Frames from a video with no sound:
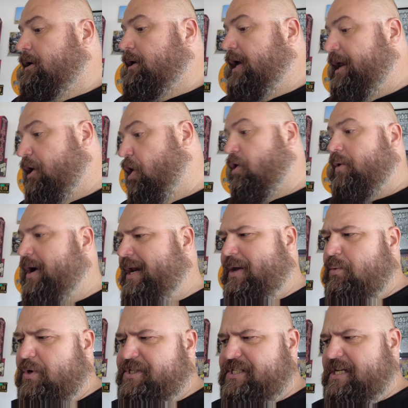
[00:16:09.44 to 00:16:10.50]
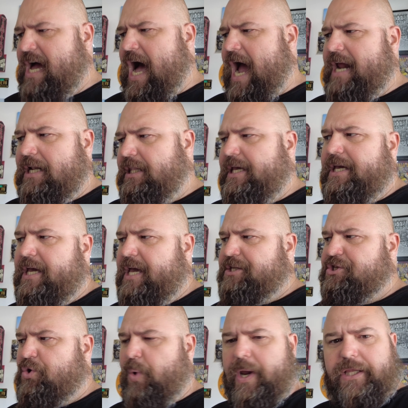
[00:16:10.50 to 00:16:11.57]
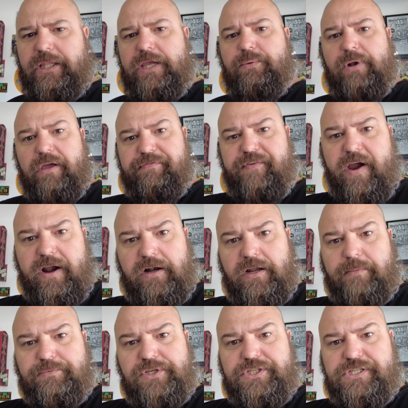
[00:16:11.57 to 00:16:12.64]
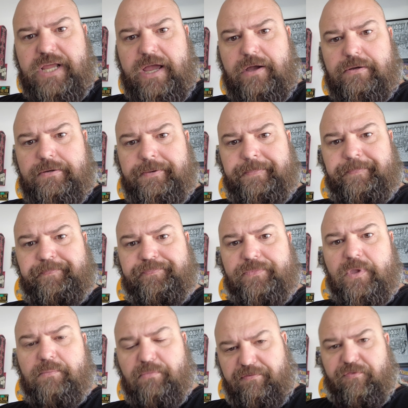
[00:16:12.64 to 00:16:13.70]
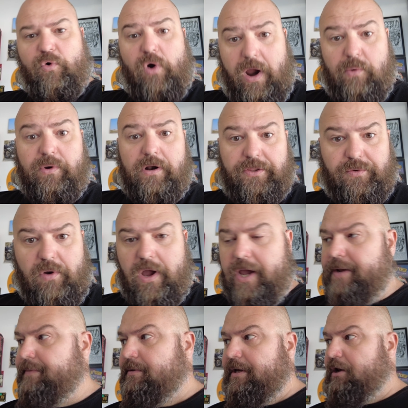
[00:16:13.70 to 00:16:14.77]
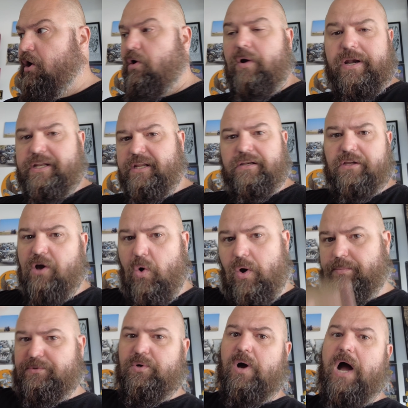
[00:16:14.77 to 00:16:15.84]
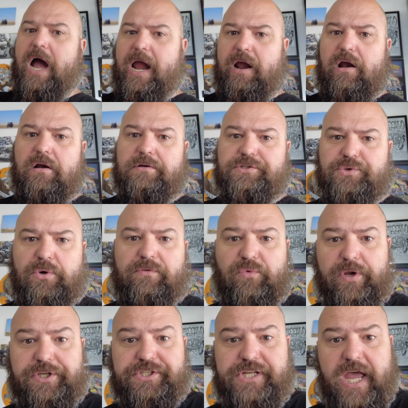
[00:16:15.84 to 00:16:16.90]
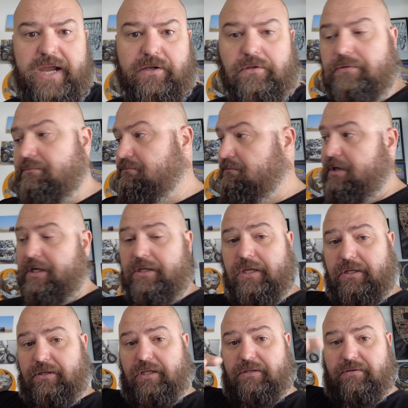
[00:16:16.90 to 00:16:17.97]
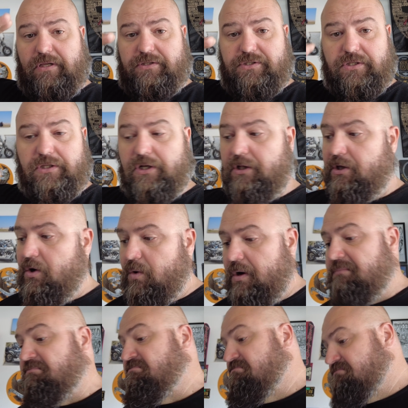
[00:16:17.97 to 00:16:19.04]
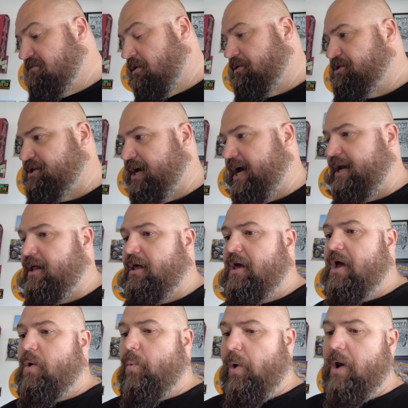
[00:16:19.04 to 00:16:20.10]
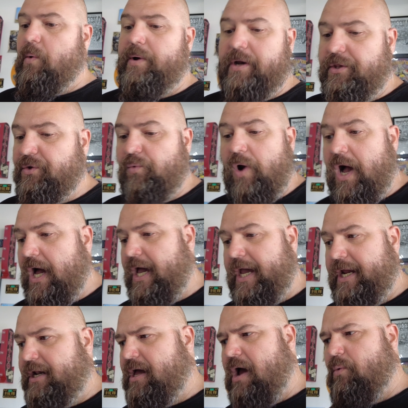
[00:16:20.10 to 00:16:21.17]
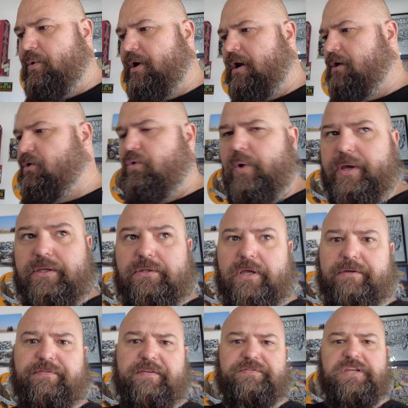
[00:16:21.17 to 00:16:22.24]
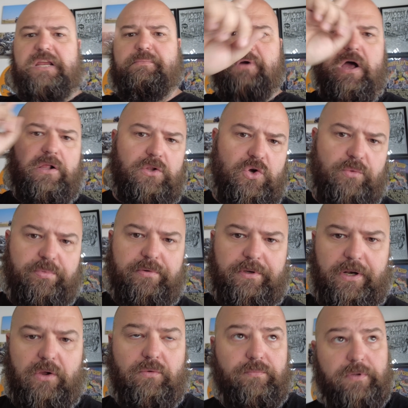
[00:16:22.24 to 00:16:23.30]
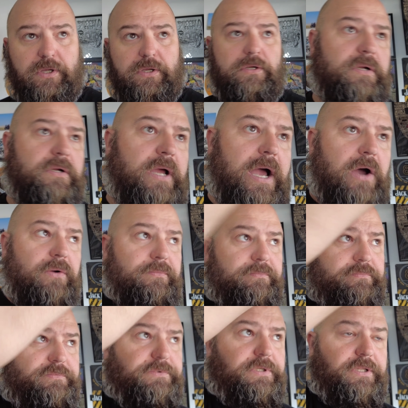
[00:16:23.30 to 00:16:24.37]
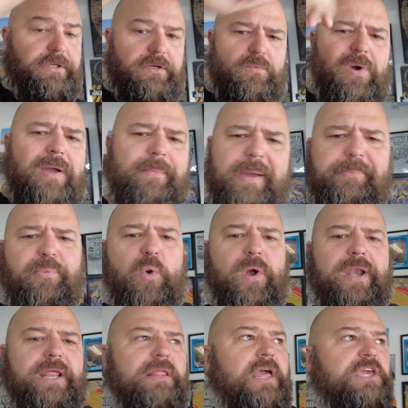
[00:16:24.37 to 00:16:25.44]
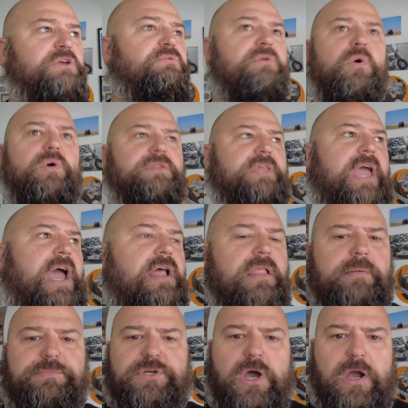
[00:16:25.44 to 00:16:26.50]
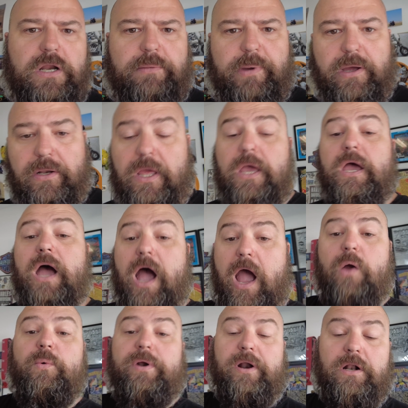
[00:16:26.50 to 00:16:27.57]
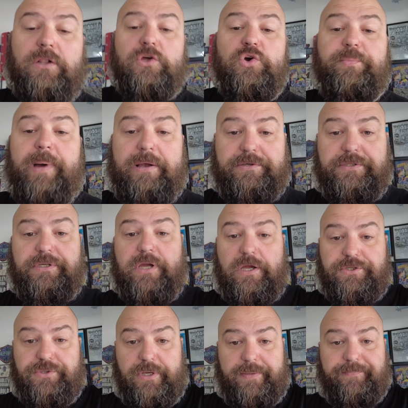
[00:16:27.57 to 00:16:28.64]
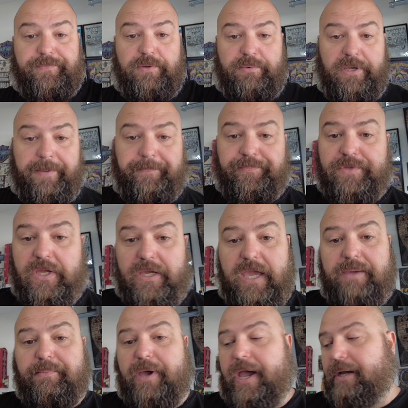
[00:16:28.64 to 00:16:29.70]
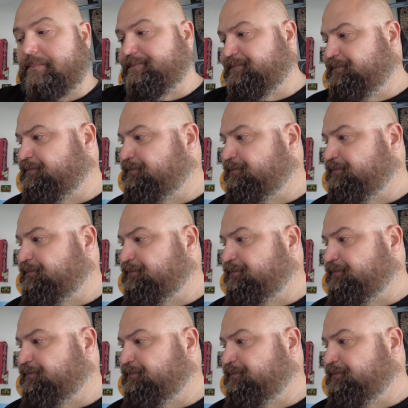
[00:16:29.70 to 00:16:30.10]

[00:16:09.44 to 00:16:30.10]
It already wasn't idling as quickly when I fired it up just now. Before I went on the ride, it already didn't go up to a higher sort of rich cycle. It's a little lower. Notice that. When I went on the ride, I went on a quick like 15-mile loop, you know, out to the. Why am I pointing like you know what the hell I'm talking about? I went on a loop out to the country a bit and came back.